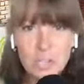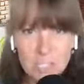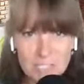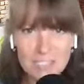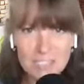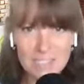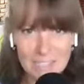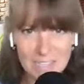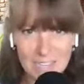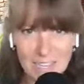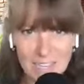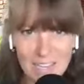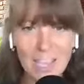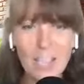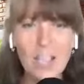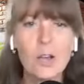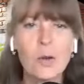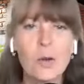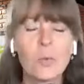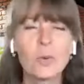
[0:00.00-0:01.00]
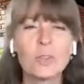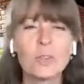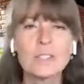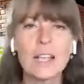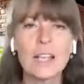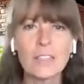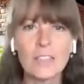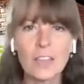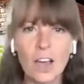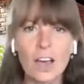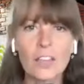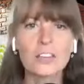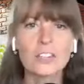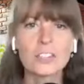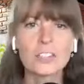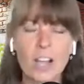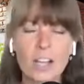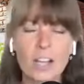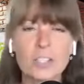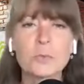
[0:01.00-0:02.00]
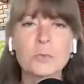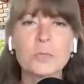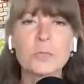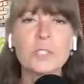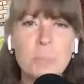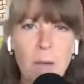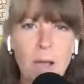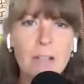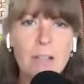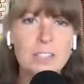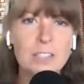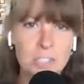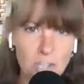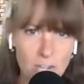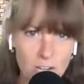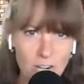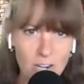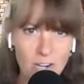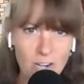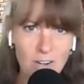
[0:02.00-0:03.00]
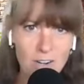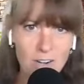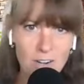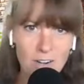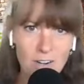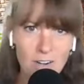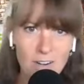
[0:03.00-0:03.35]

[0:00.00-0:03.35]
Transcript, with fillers: see was the other dog's response to her.